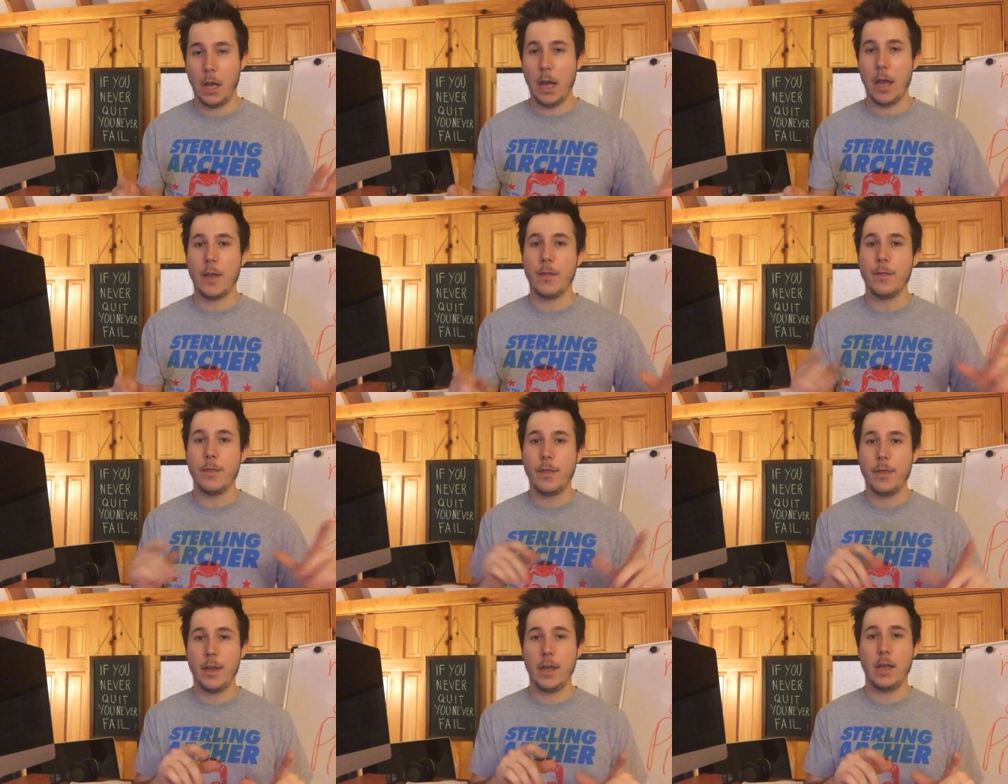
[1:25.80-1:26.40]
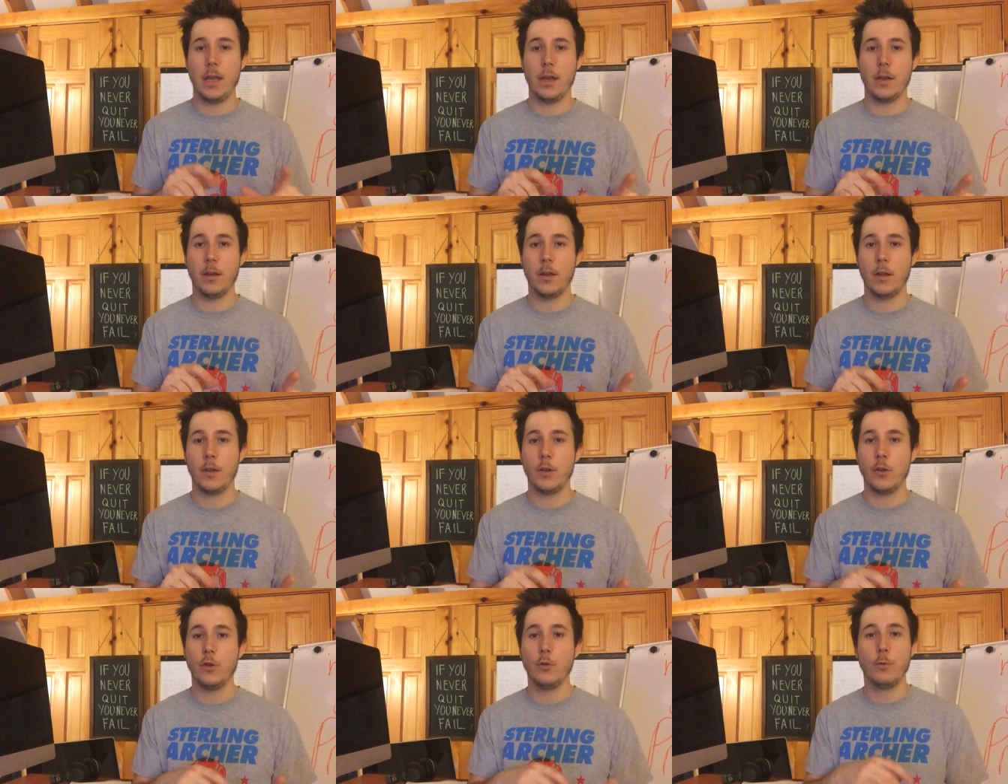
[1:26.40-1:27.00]
And
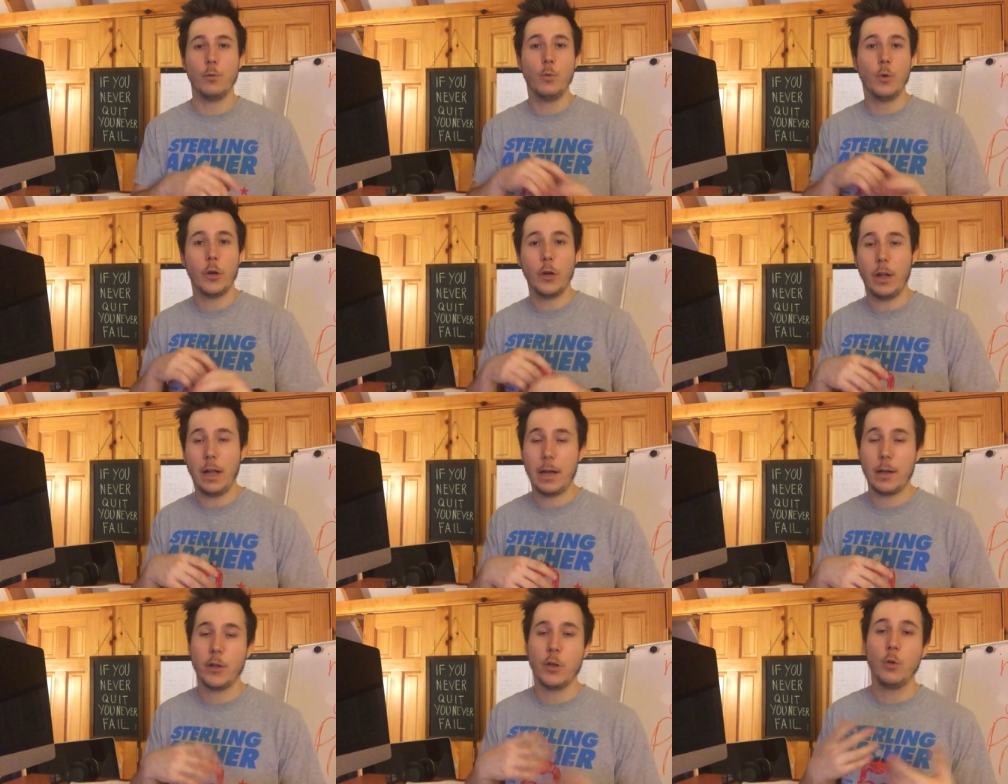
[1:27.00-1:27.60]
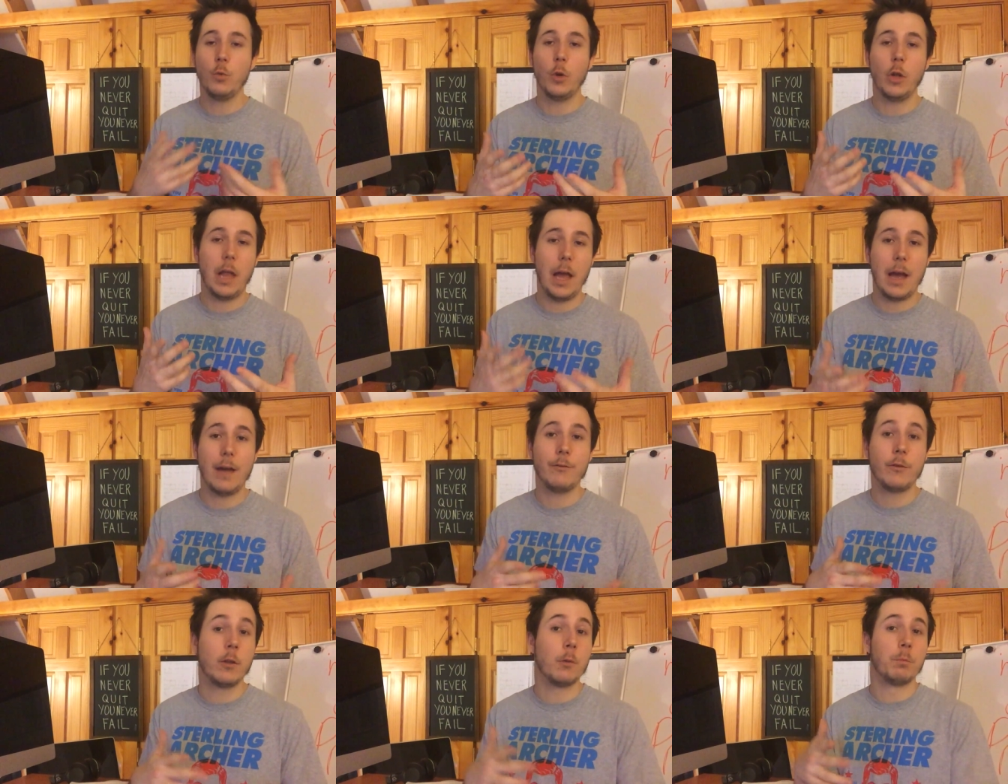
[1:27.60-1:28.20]
then you would you will
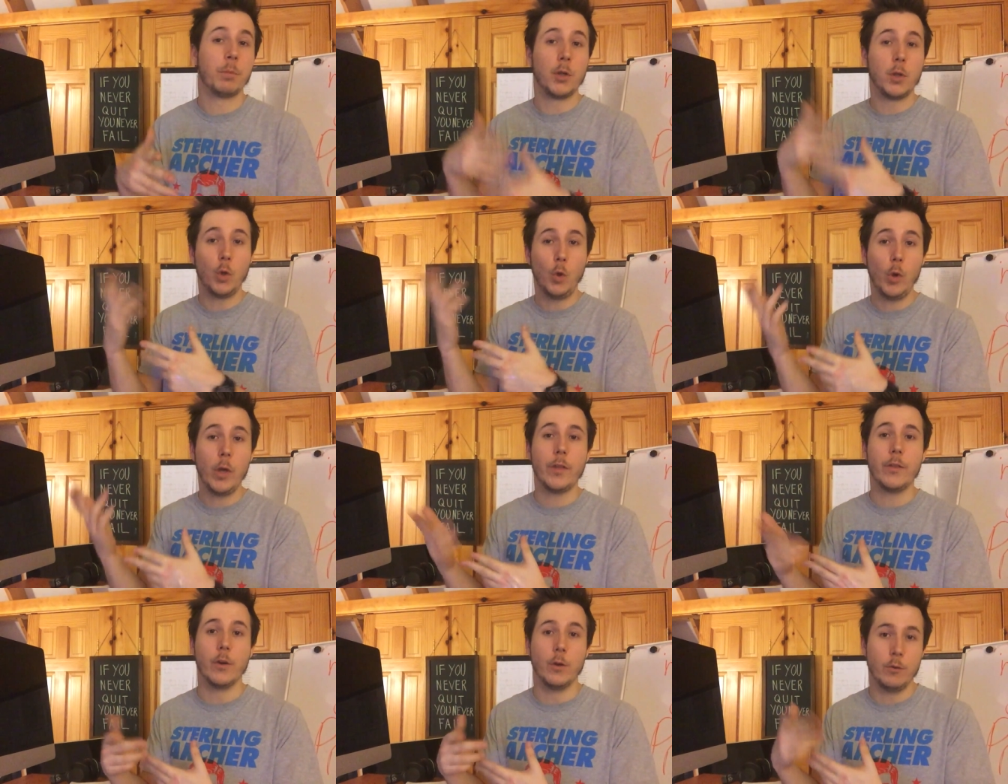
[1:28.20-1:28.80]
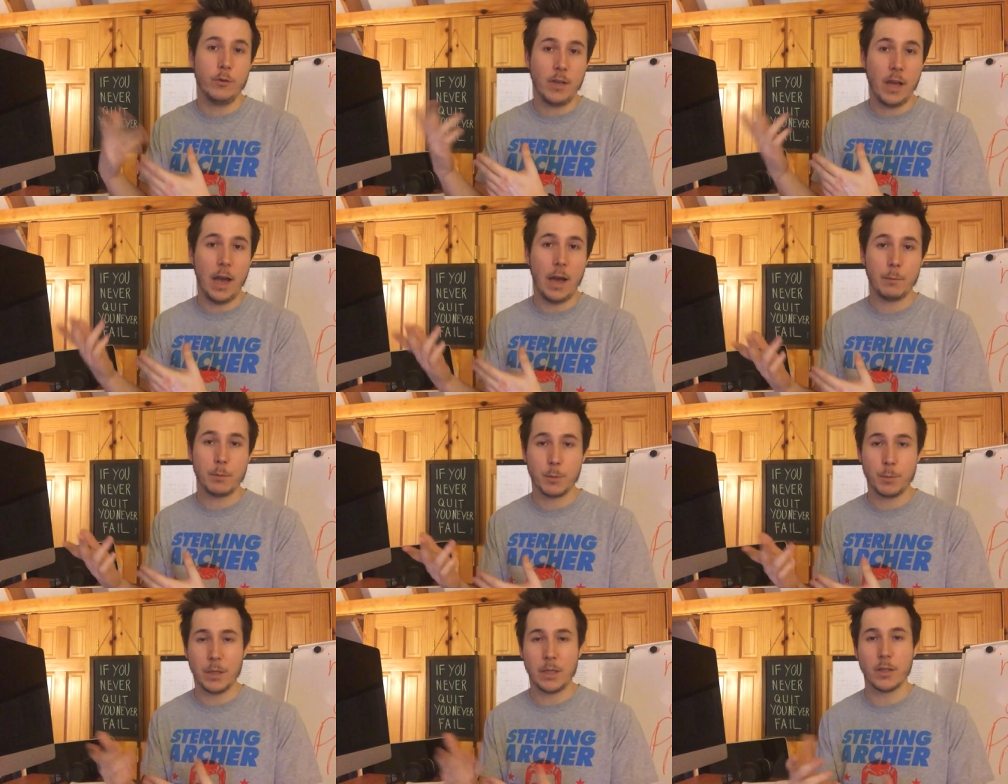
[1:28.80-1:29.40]
have deployed those
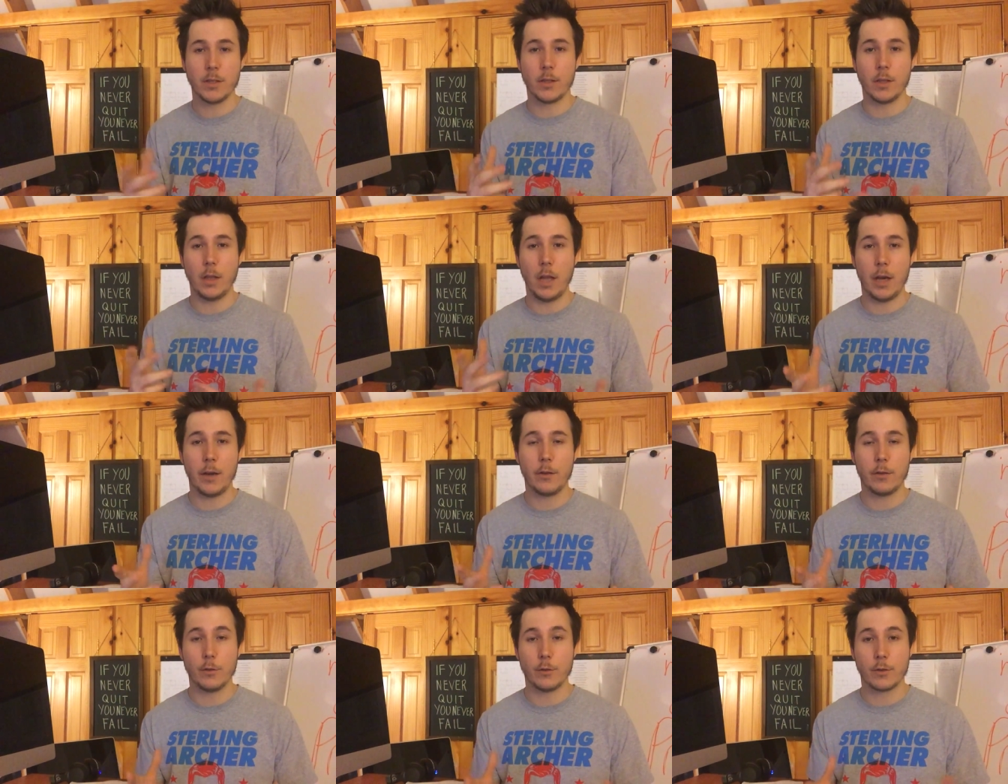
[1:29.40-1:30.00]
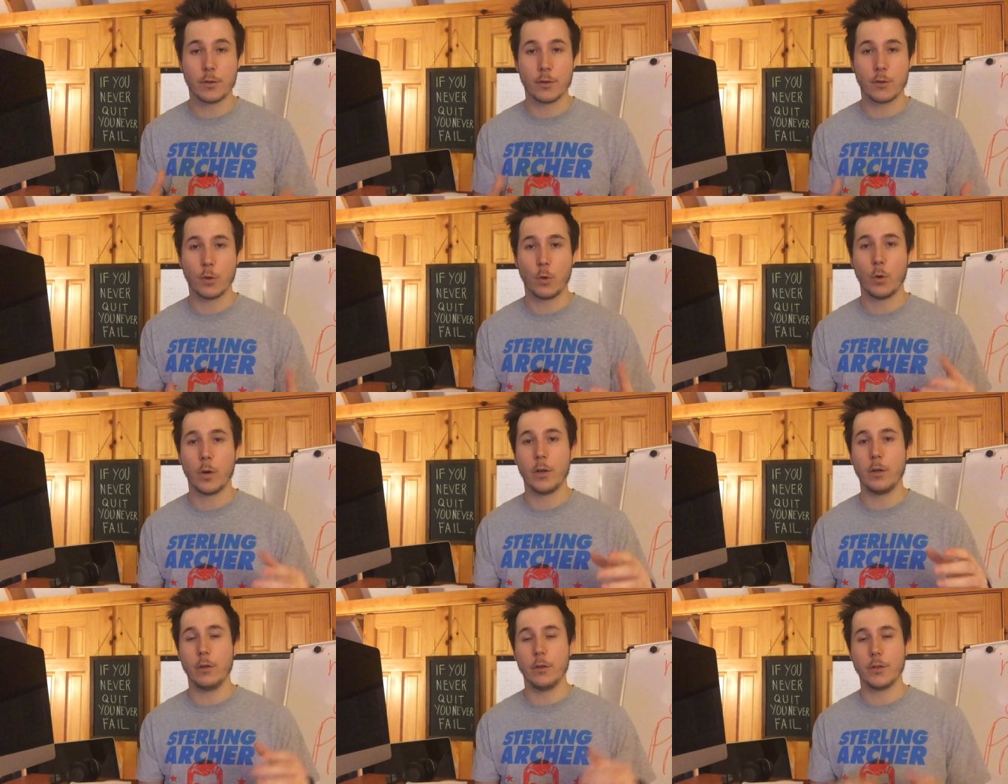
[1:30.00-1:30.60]
apps because a lot of those
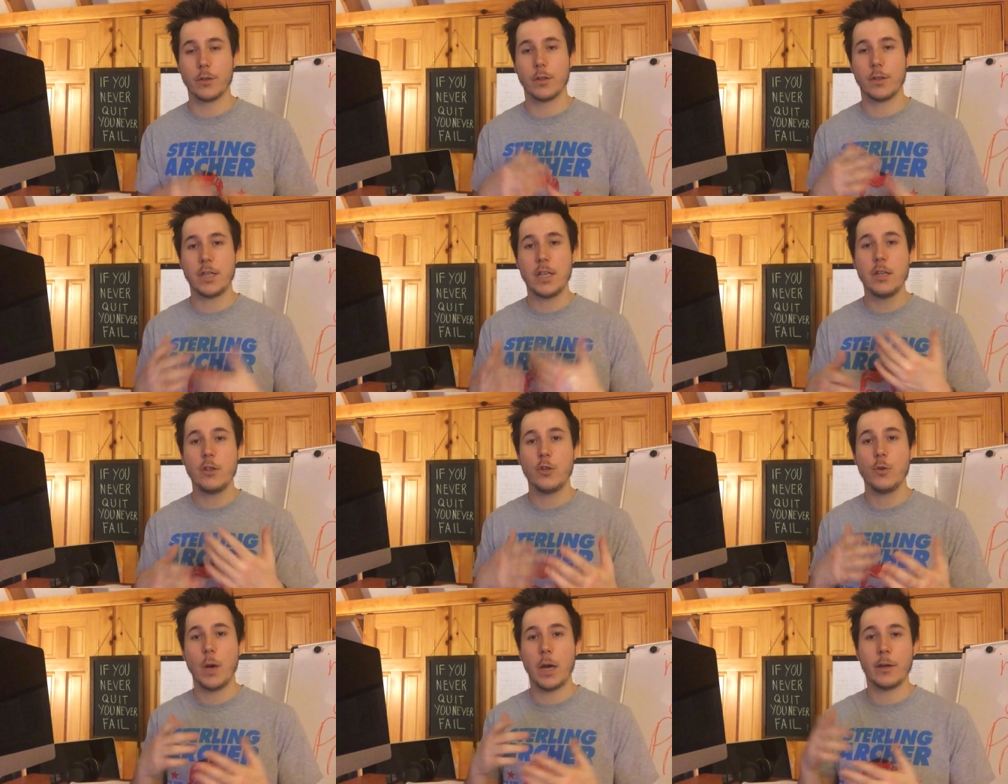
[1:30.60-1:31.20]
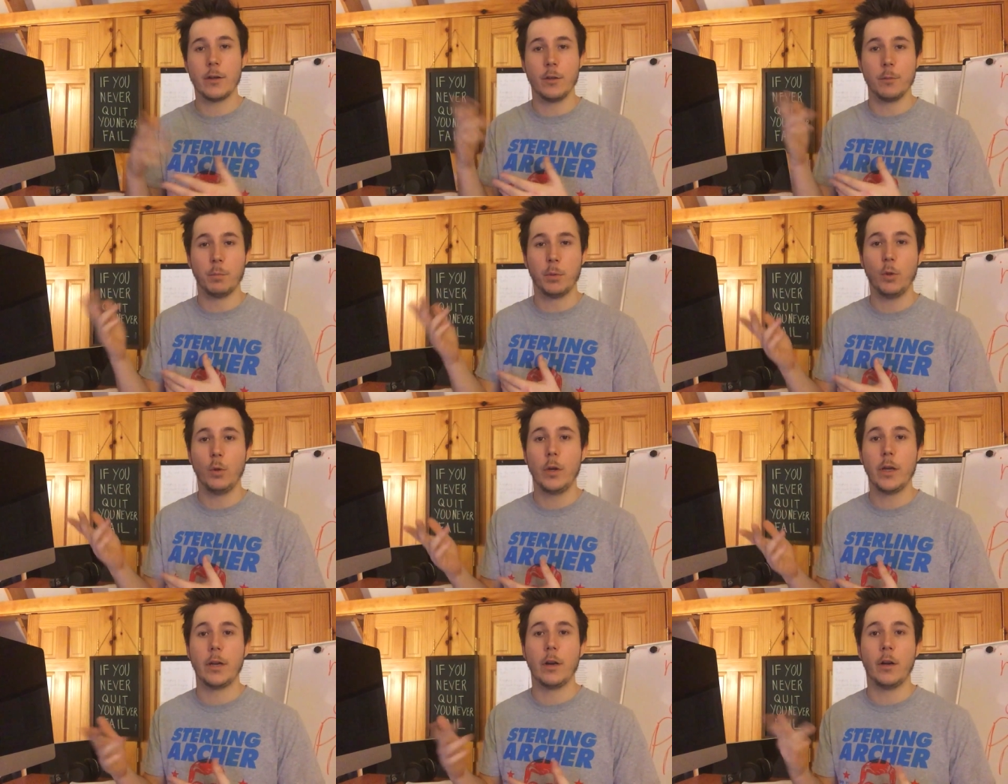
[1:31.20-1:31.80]
tutorials teach you how to
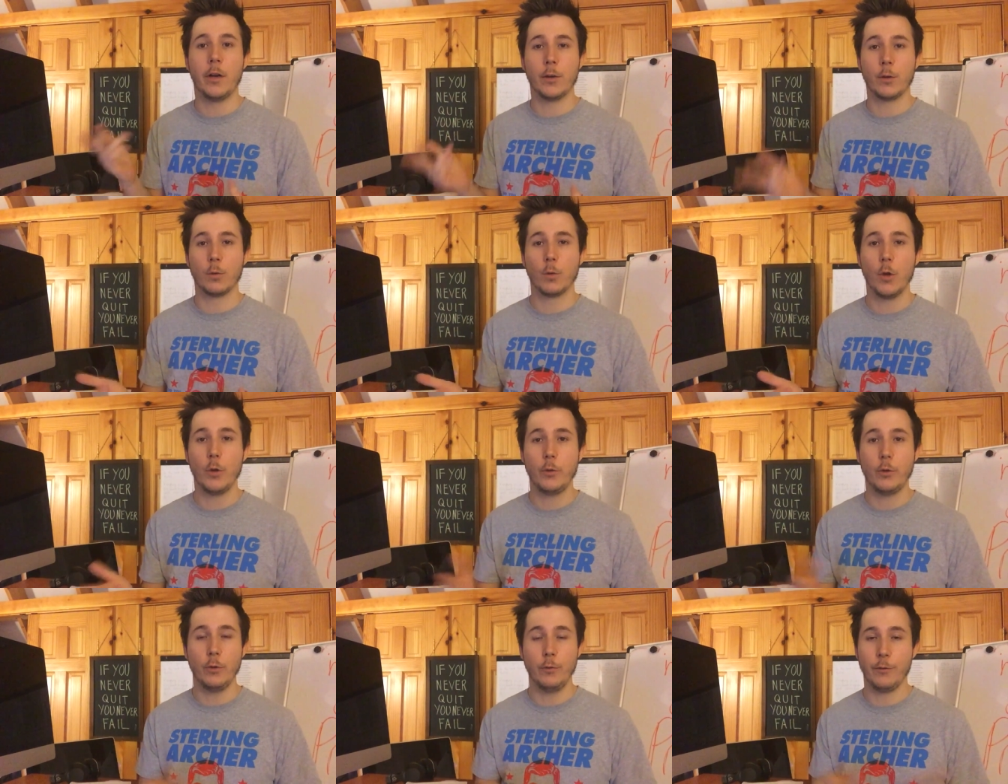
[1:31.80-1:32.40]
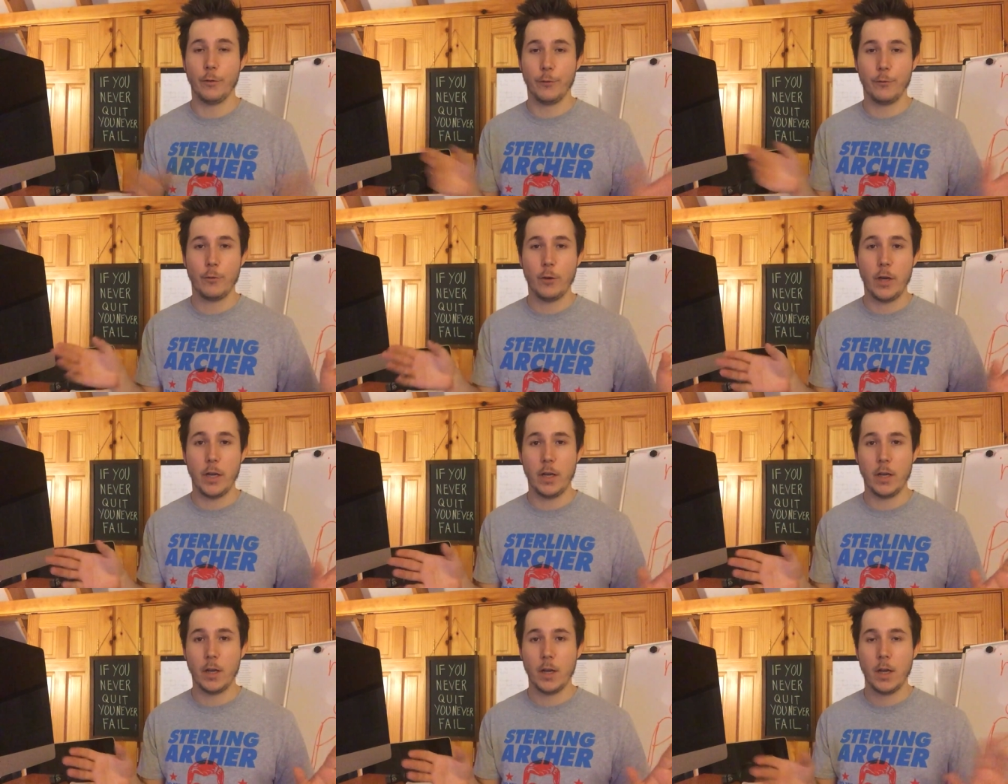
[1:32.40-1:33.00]
deploy it on Heroku for
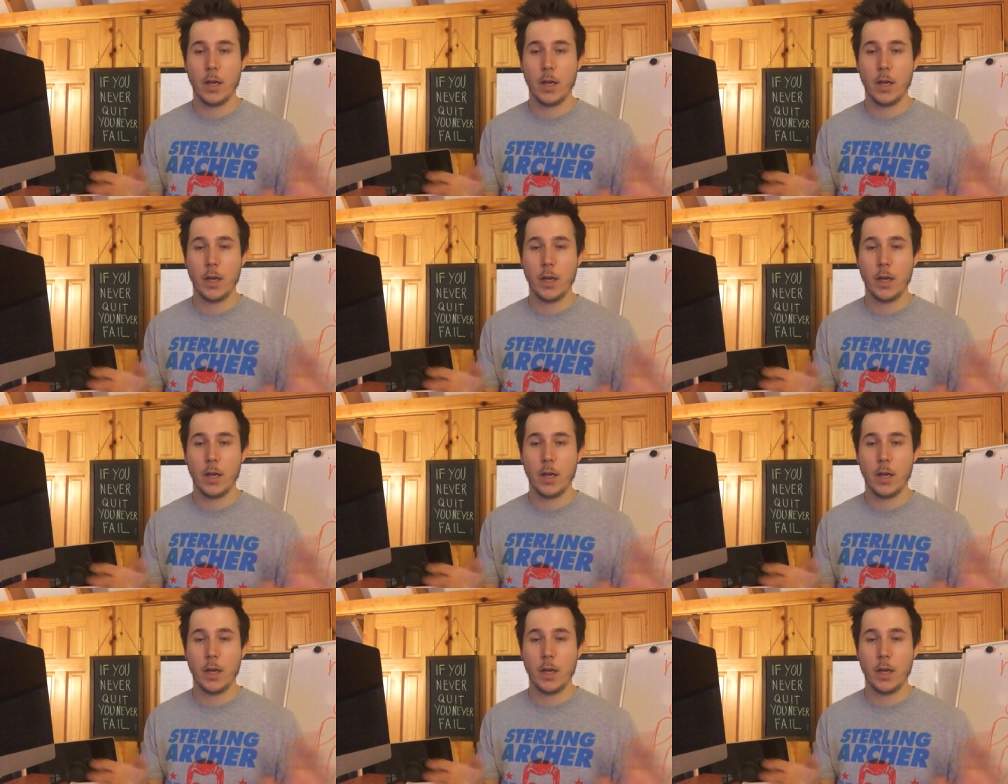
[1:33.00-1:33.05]
free.